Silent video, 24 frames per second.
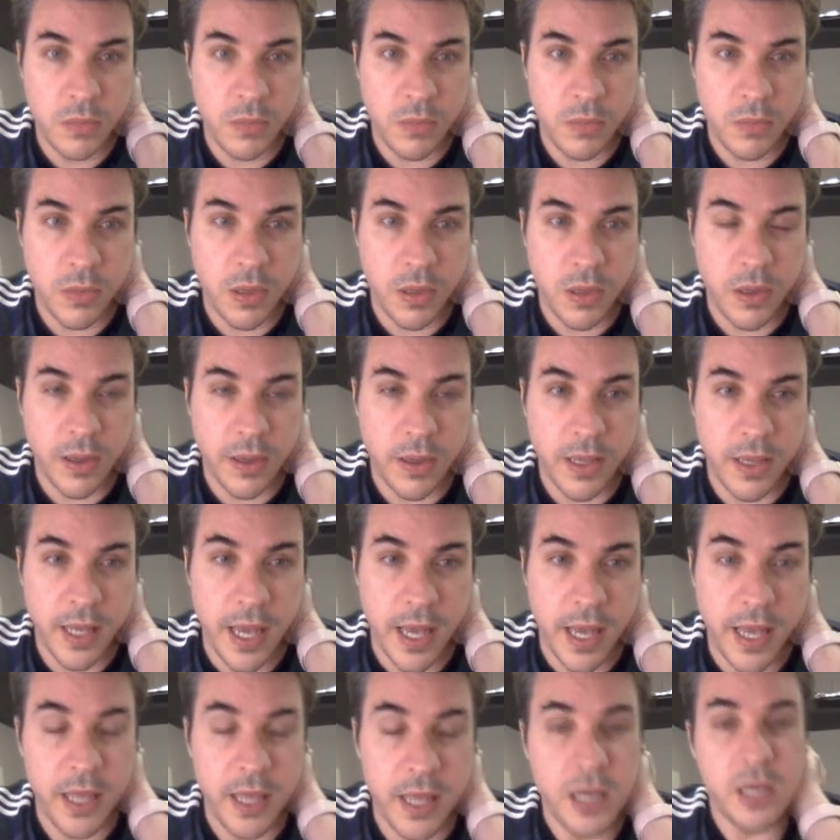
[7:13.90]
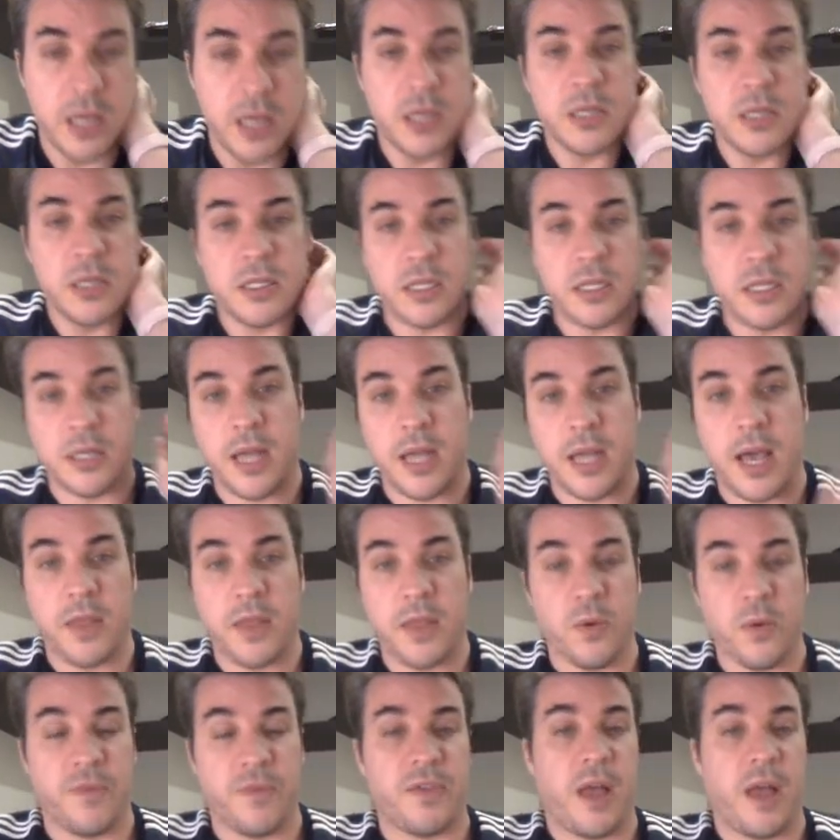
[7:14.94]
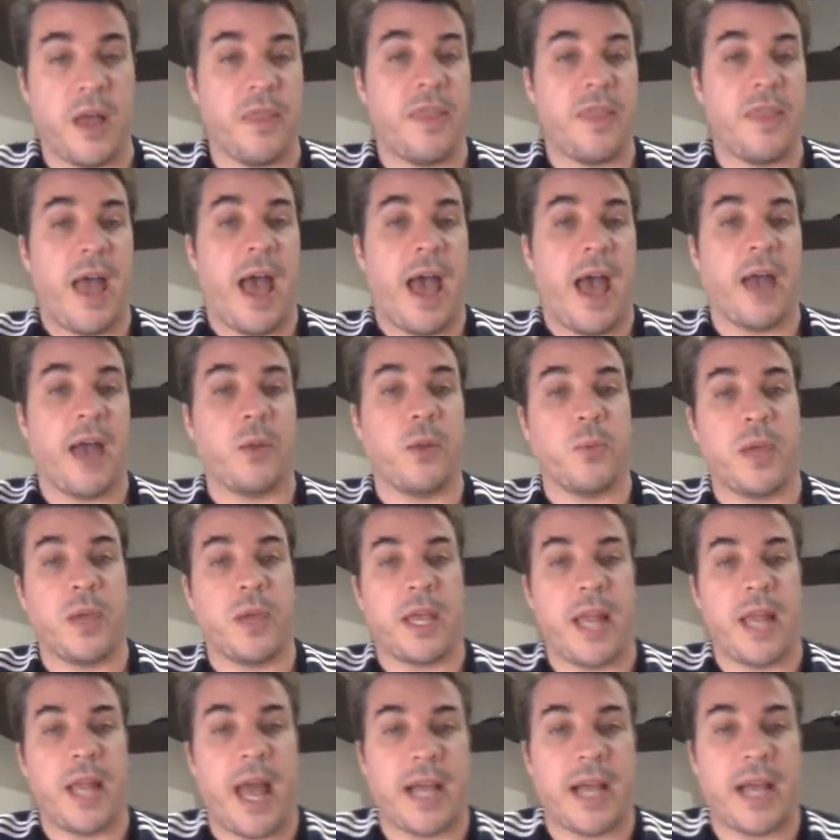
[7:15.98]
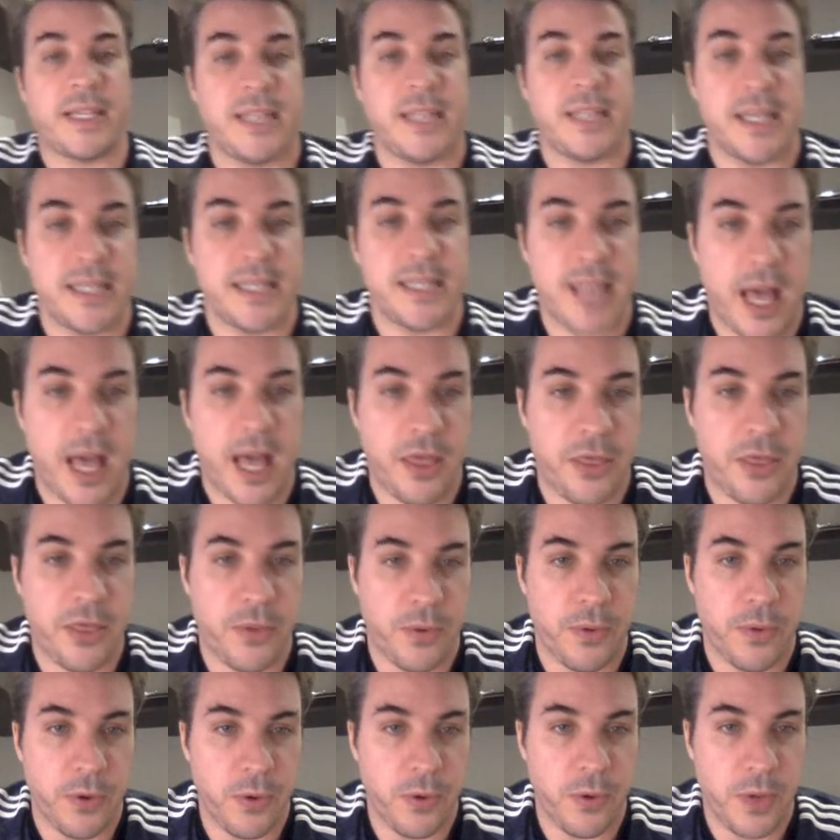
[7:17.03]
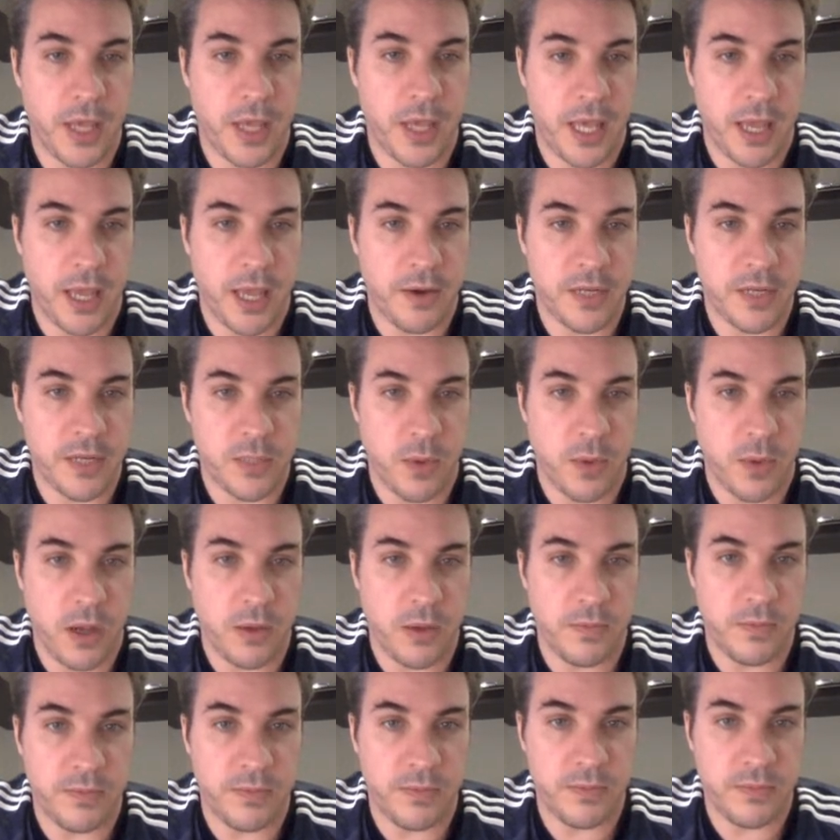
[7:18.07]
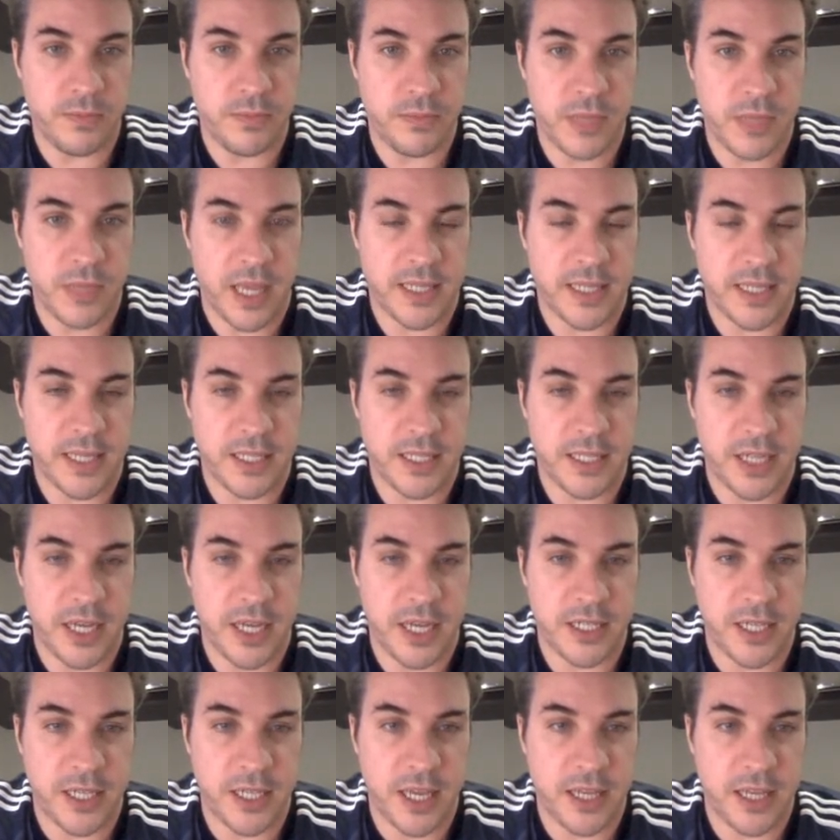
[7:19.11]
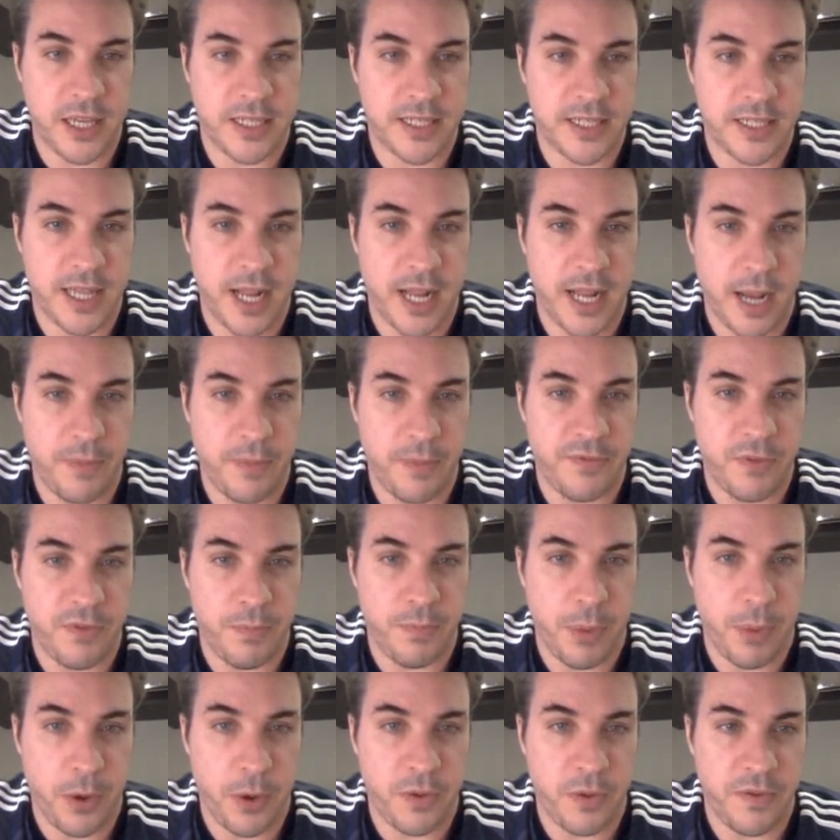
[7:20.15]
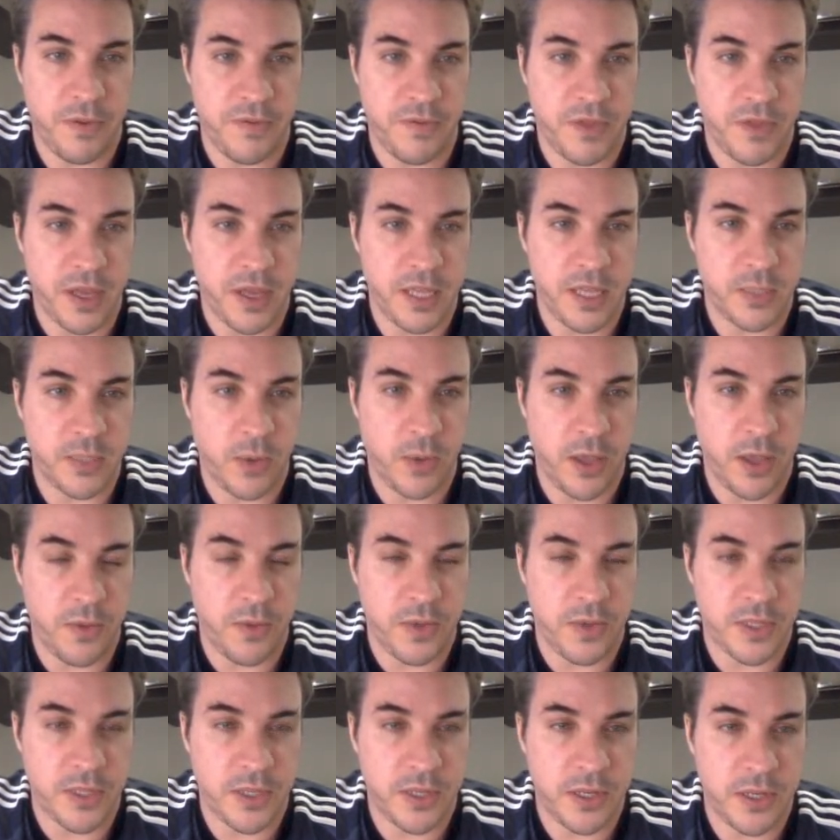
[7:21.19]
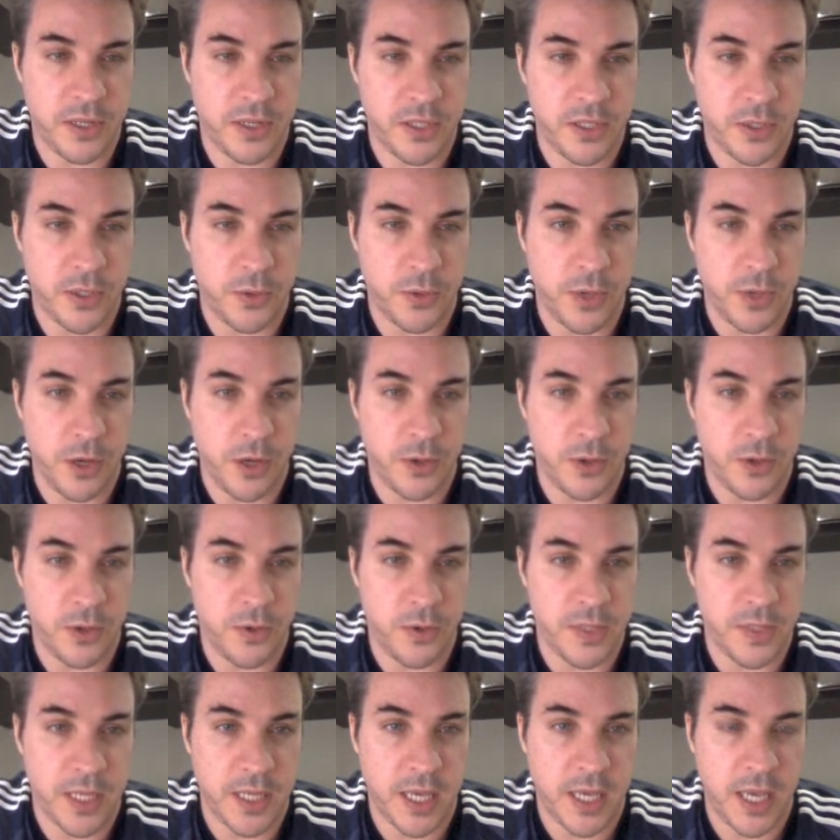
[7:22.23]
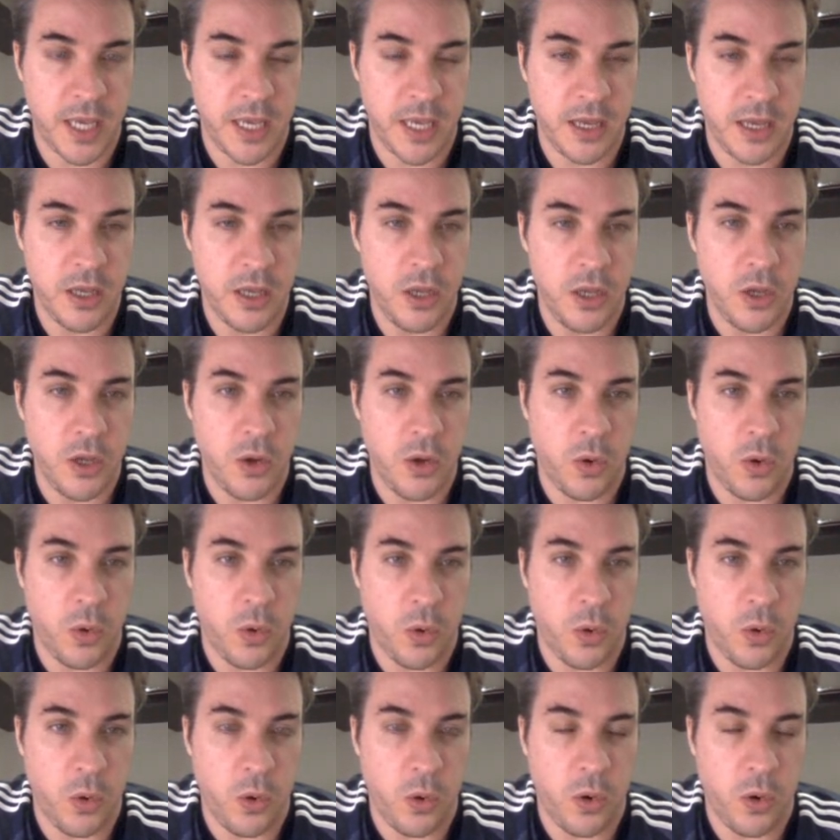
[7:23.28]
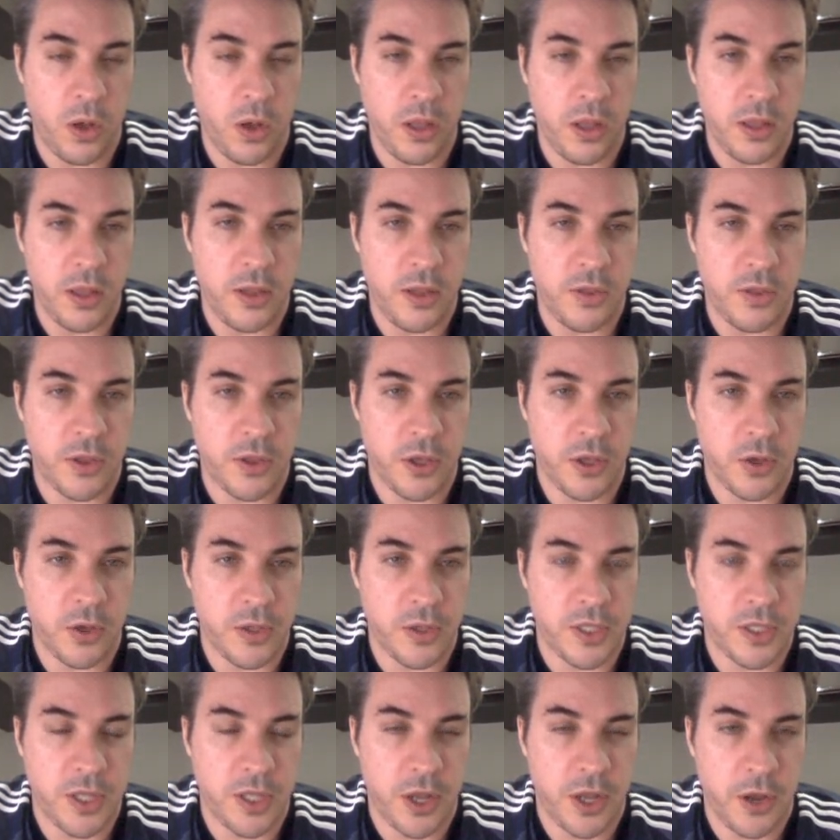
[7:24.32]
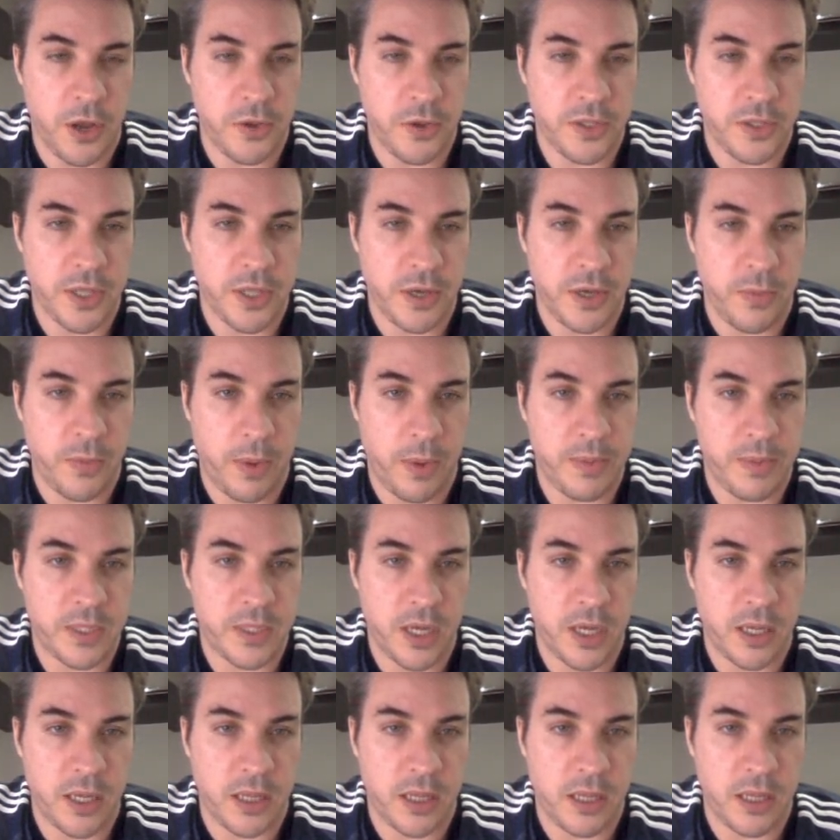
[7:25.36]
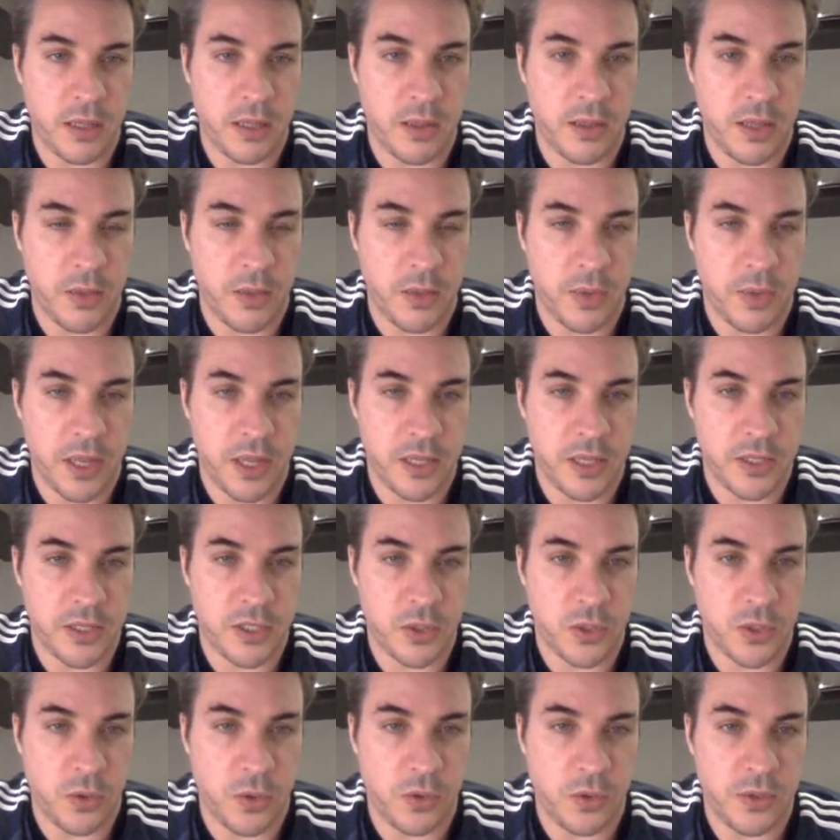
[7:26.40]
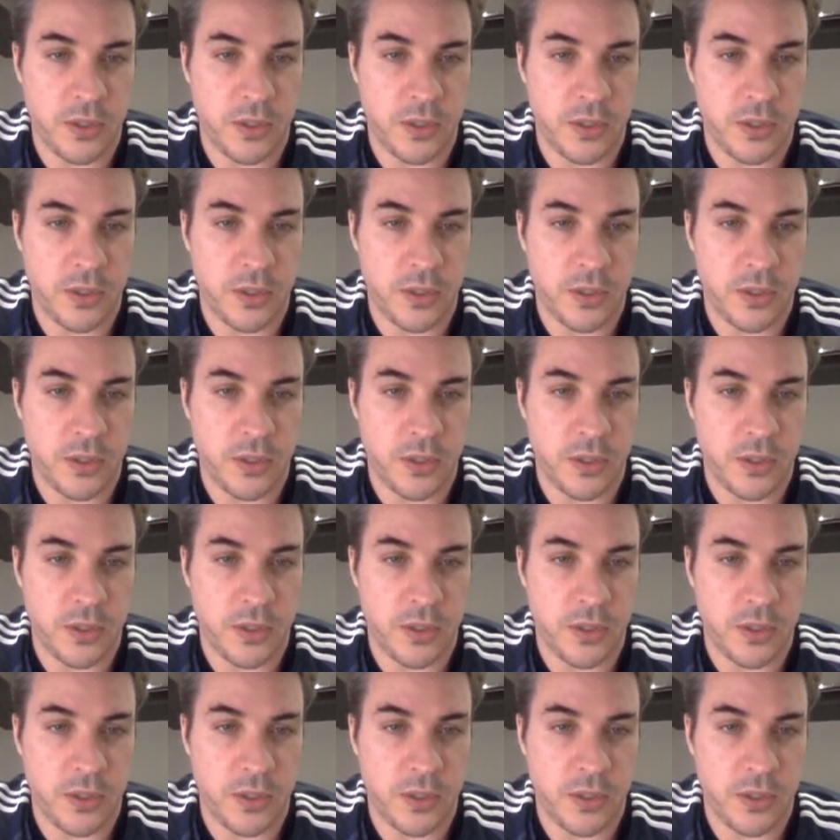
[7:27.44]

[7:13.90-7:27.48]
Okay, so now that we've done that, we can access that through here as well. The SSH key is set up for both of these, whether it's the sudo user here or the user that owns that website that we installed.